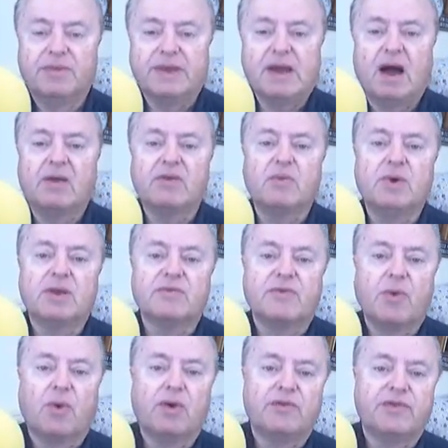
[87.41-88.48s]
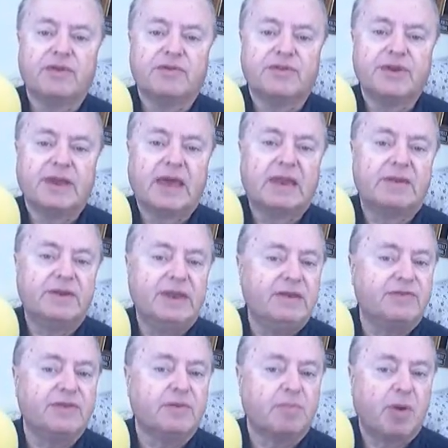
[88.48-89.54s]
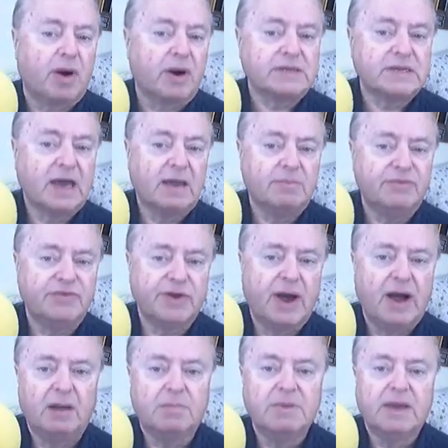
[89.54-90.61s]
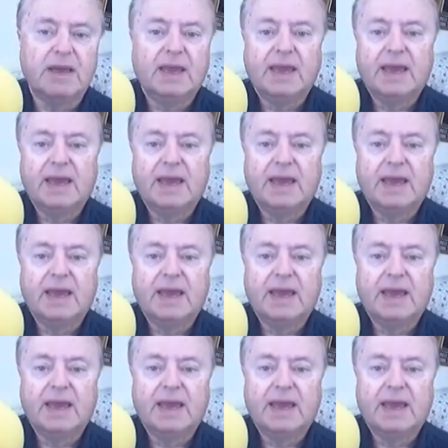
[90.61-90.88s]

The other one, of course, is to get a decent part time job